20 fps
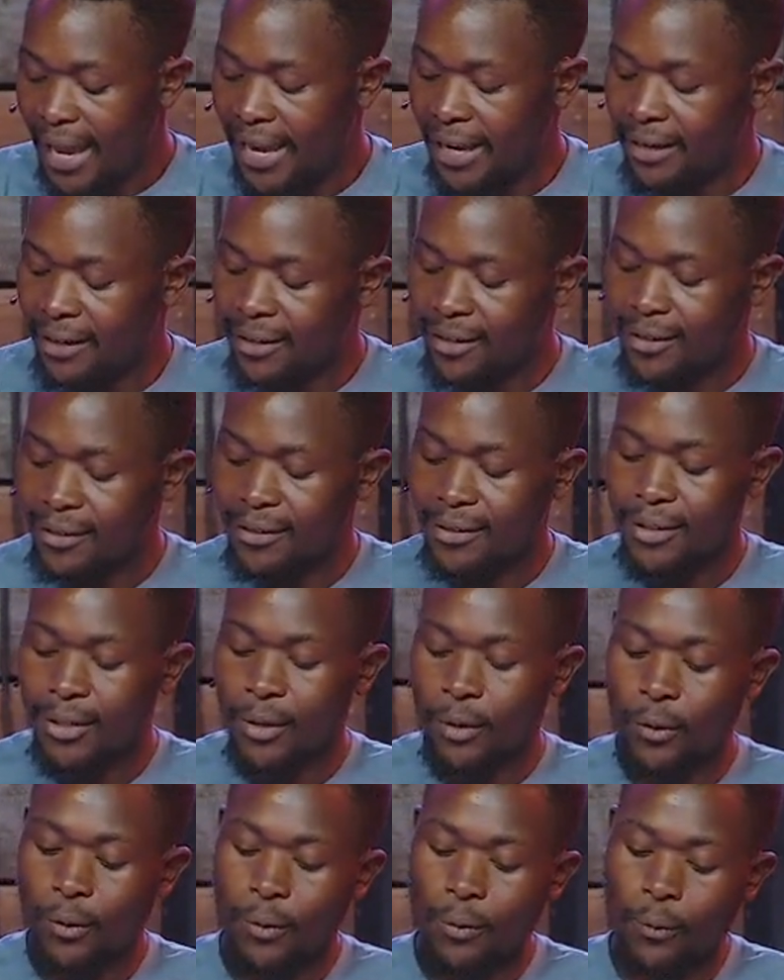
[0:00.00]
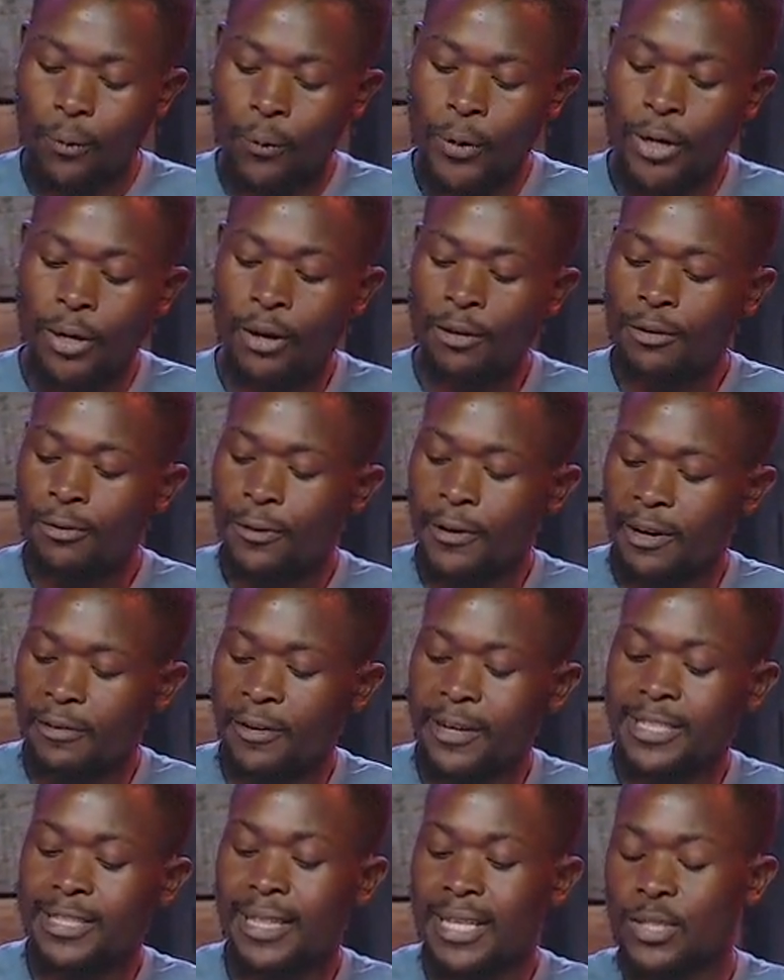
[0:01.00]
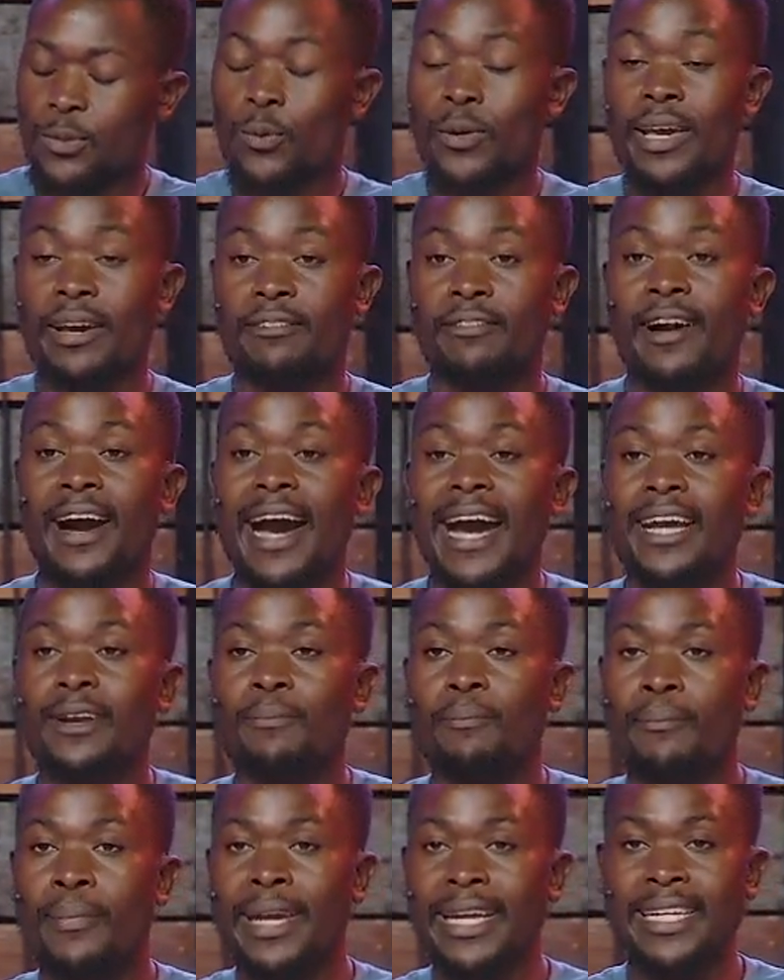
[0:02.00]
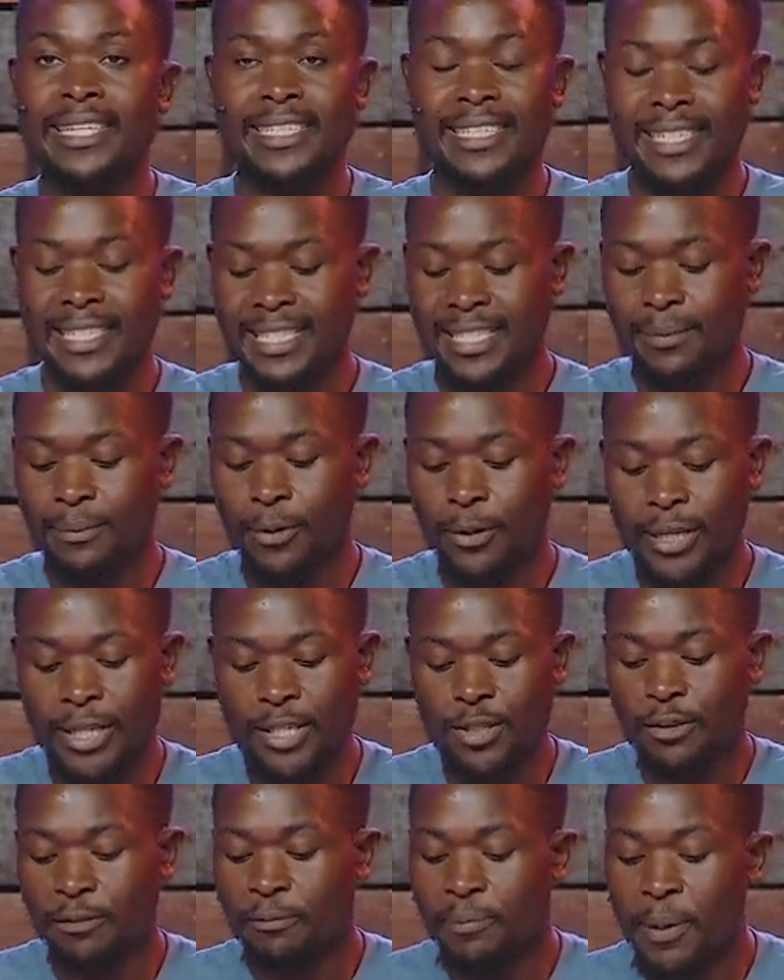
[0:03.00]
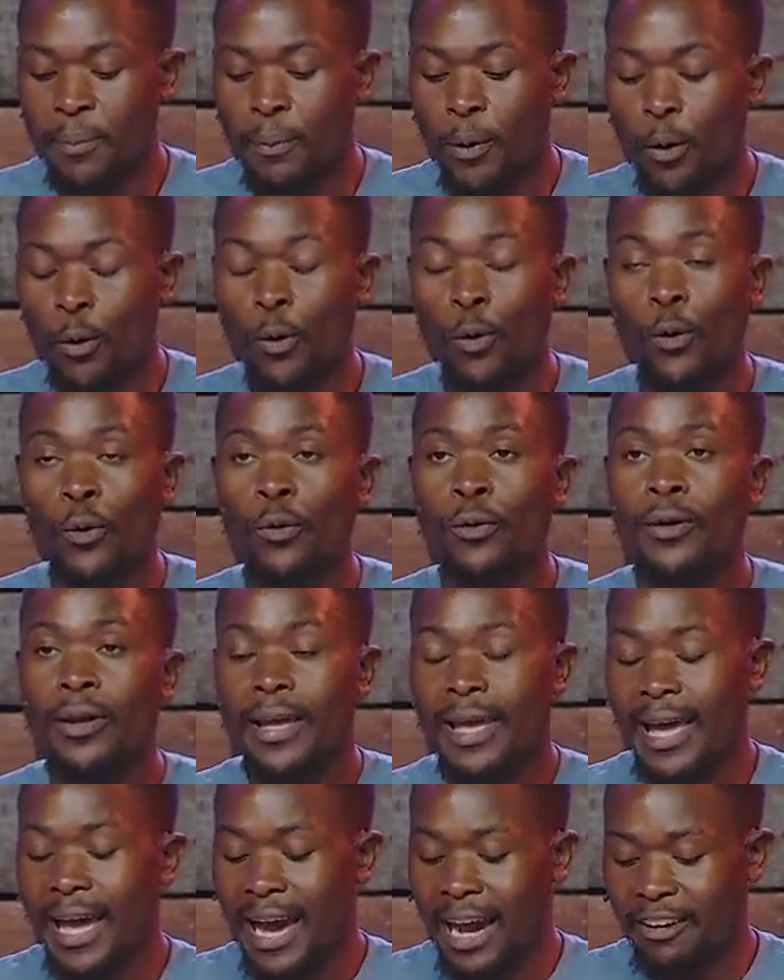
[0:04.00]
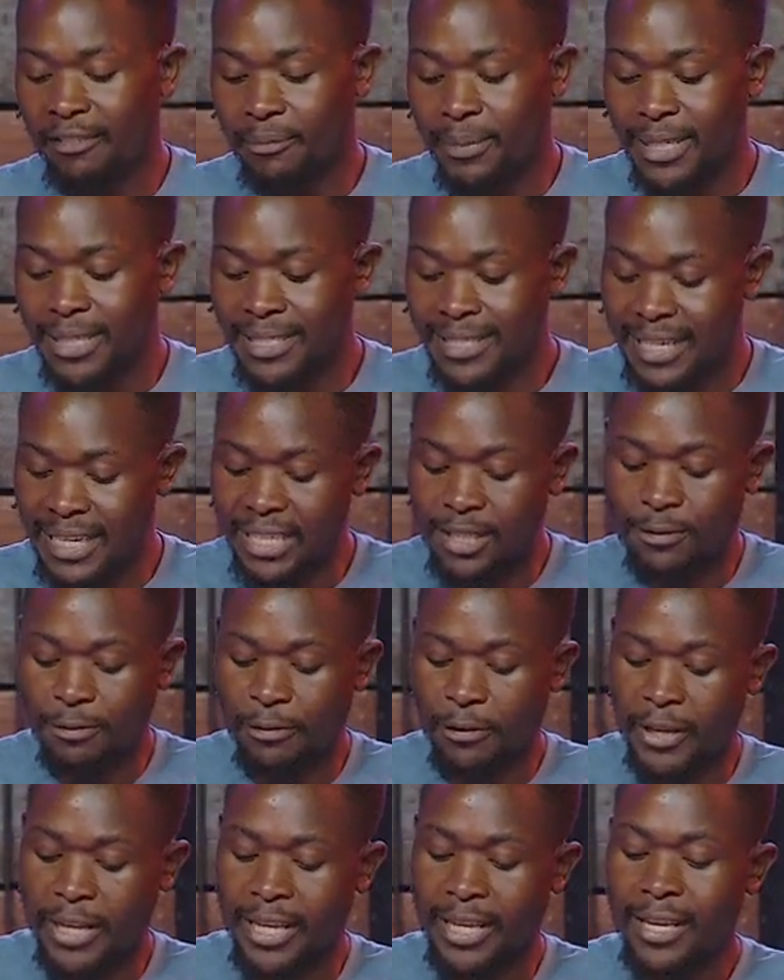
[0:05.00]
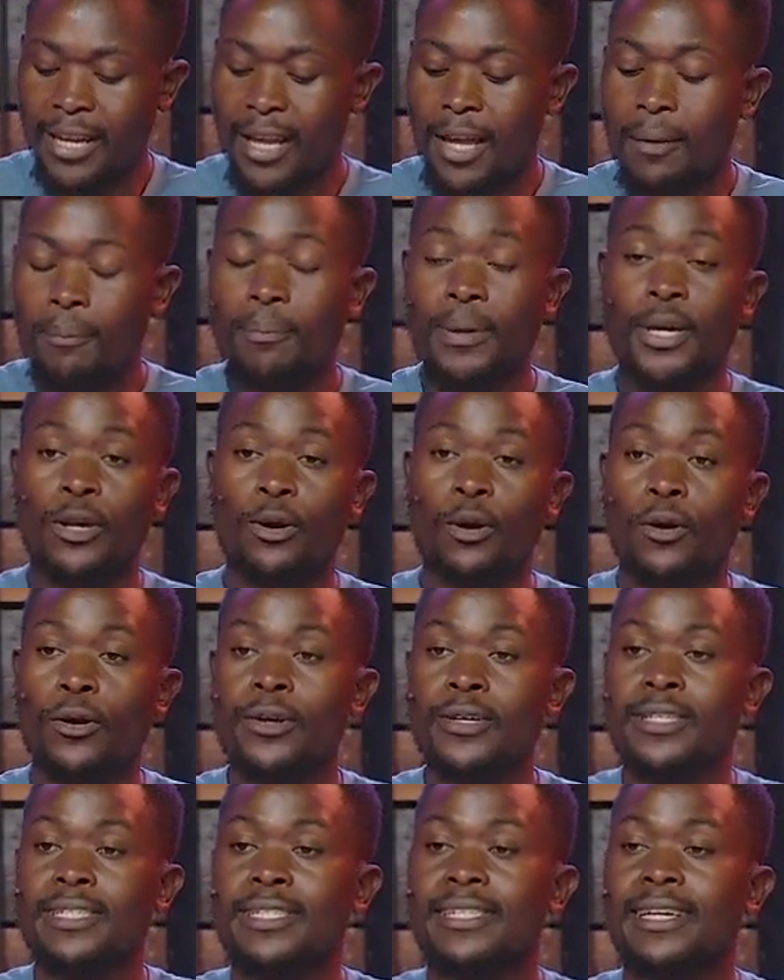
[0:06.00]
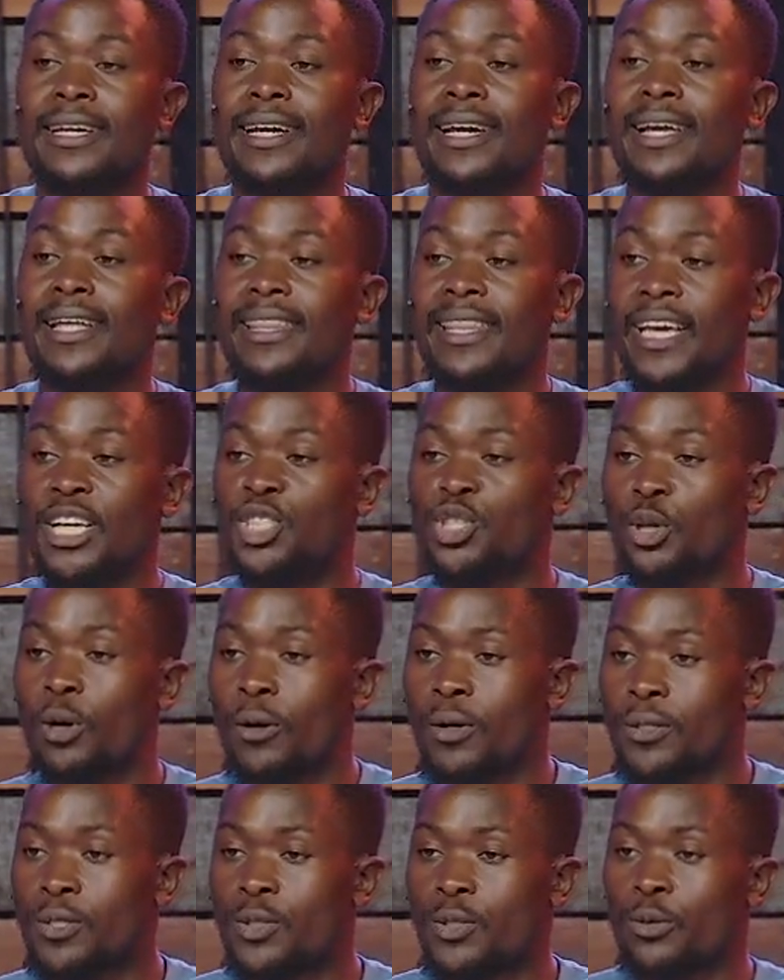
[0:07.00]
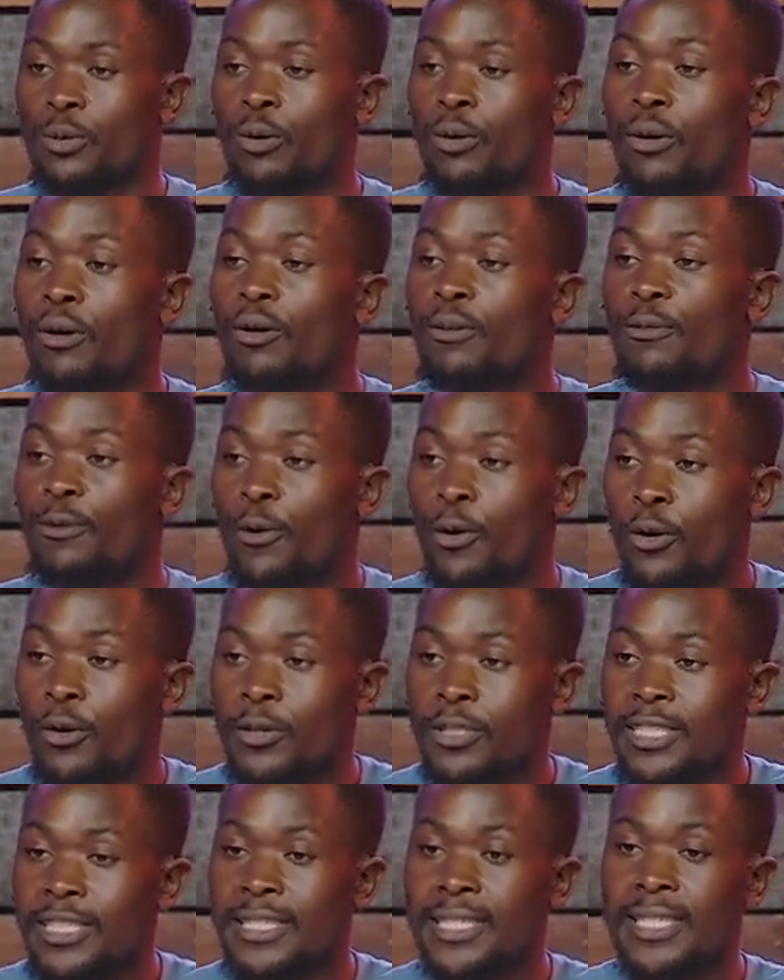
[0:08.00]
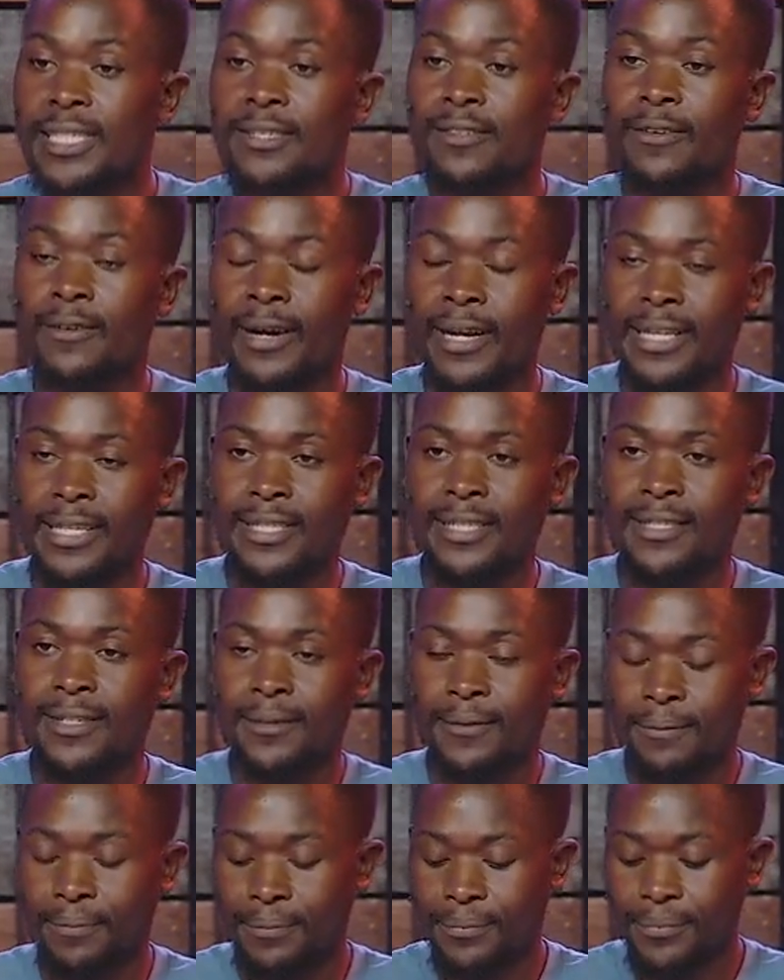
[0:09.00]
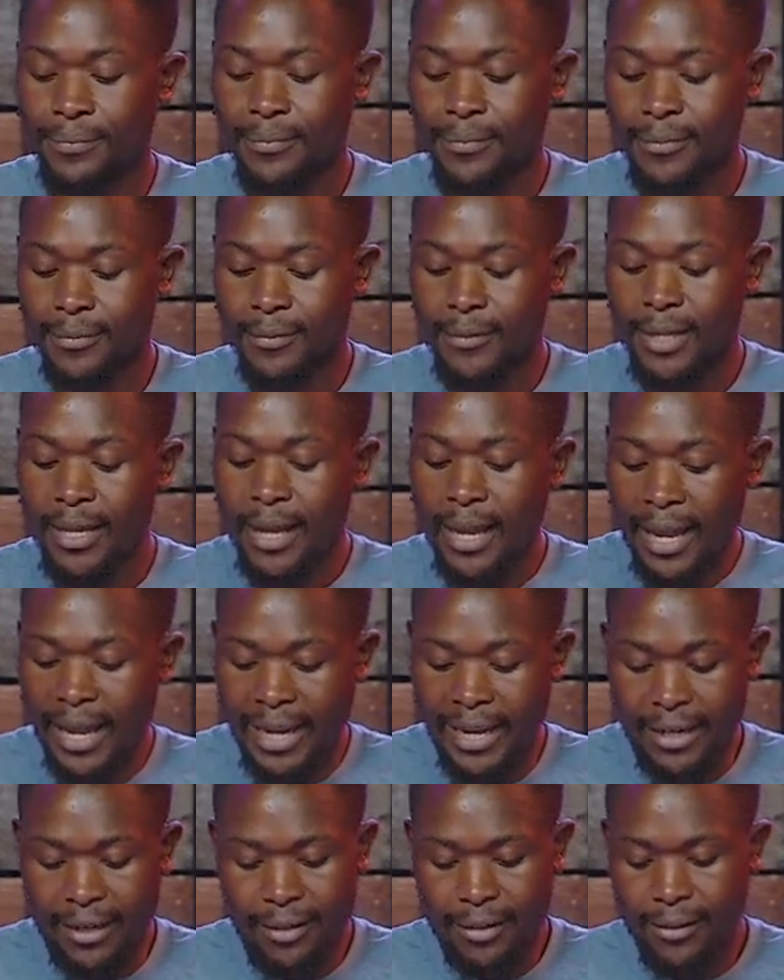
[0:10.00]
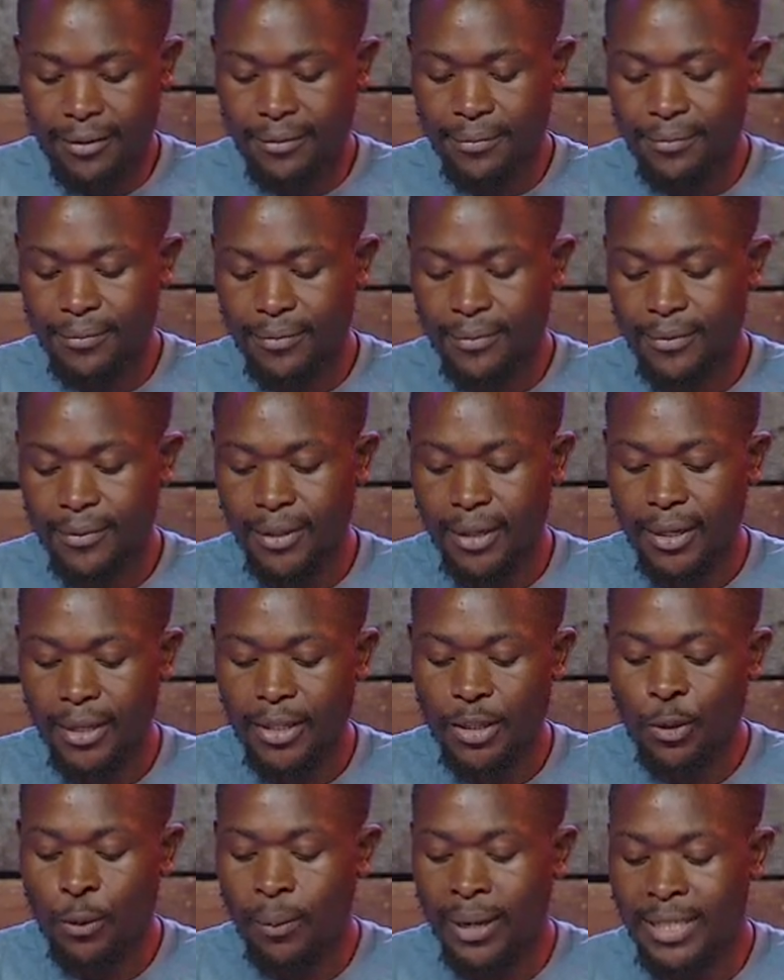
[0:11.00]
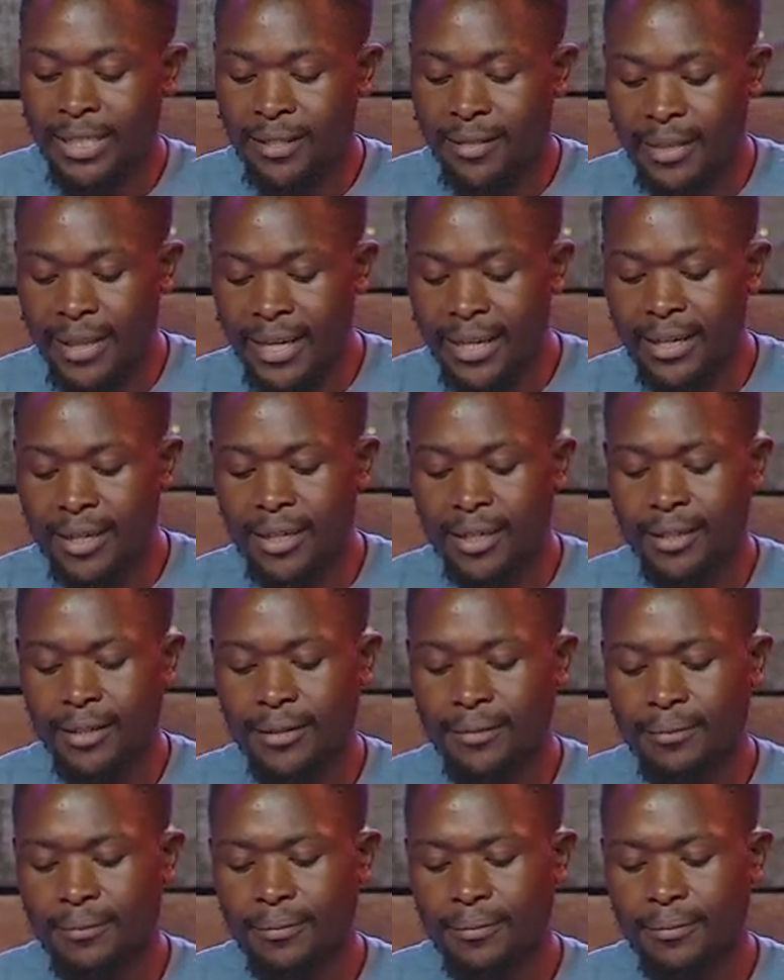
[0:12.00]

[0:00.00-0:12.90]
And we know for a fact that we have had many testimonies of people who have been set free because they chose to follow Jesus Christ. And you might think,